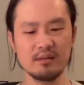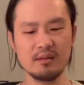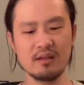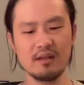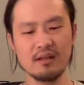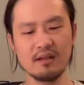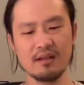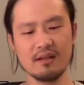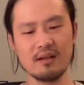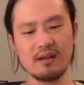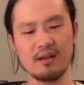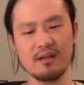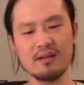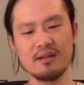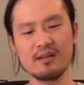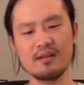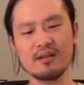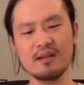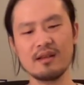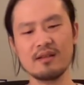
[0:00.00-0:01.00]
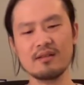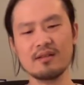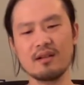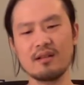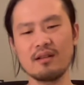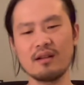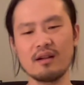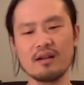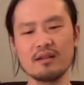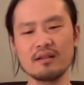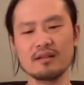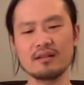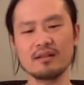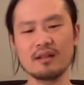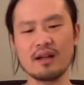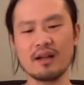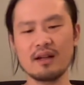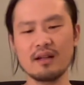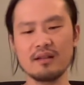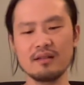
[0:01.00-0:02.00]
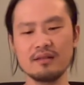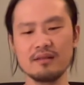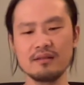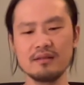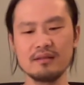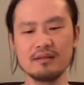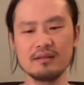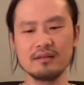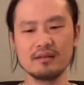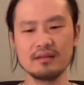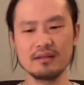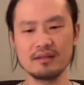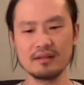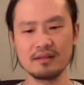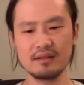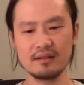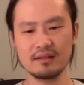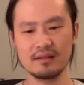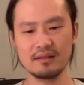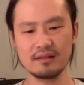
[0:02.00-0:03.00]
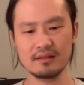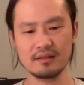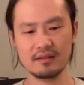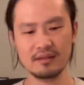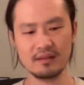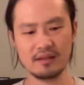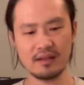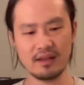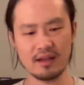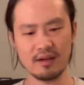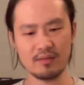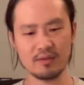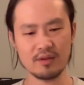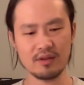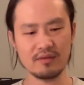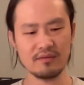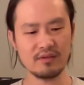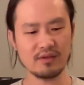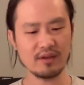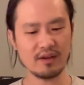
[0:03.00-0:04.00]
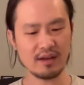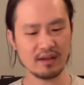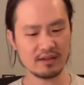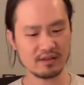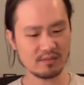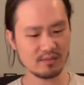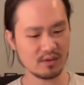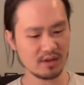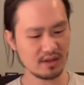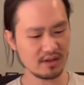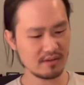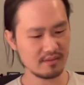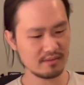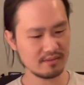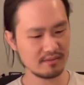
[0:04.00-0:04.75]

on this SLR style camera, if you ask me.